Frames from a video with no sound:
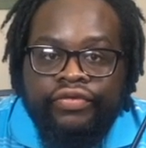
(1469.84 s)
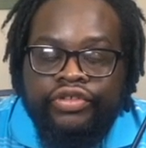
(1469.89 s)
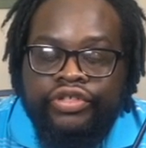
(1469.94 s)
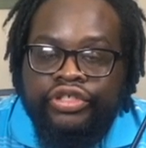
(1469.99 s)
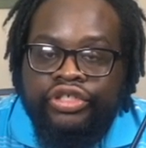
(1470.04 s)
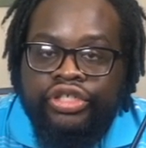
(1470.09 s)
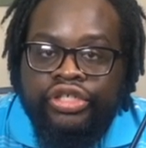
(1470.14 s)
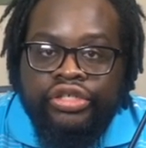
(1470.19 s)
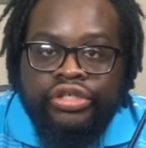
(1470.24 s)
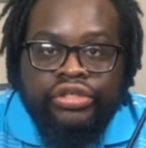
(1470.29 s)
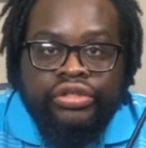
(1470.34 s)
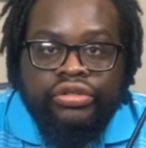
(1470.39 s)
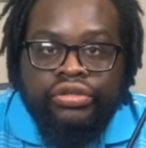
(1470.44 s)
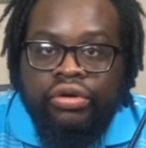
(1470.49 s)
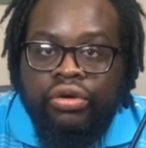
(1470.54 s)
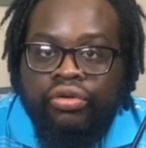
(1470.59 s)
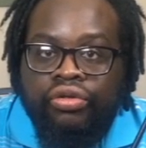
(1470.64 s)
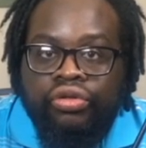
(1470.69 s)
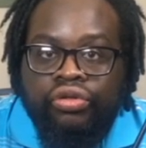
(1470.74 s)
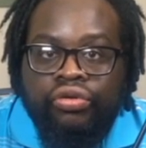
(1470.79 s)
just
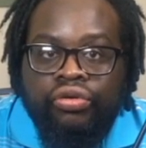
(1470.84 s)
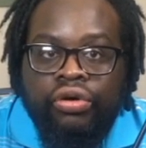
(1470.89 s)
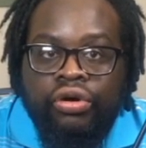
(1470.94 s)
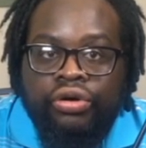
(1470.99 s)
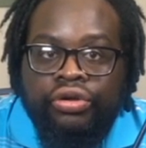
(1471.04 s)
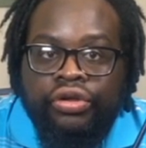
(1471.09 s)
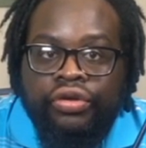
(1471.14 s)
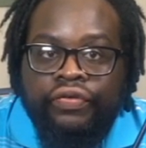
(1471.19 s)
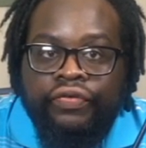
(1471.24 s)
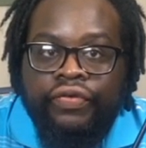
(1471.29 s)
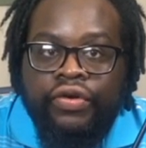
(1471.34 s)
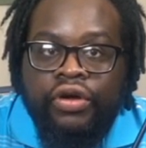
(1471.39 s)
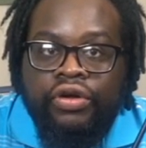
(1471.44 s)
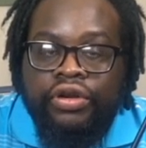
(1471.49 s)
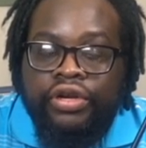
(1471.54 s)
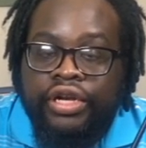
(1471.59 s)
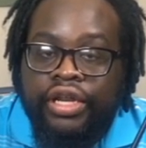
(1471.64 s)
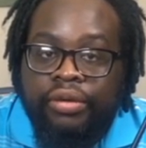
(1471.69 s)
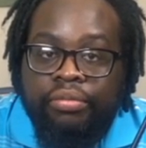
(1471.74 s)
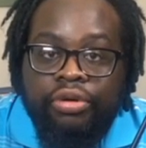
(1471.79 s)
go through it on your phone
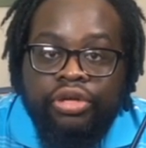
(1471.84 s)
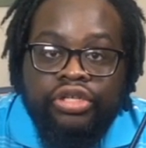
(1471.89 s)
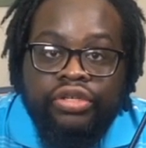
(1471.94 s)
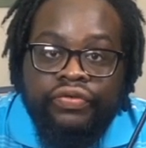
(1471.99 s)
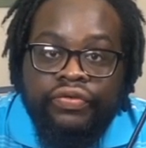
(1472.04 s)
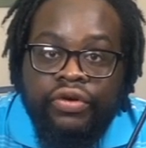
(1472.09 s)
and then put your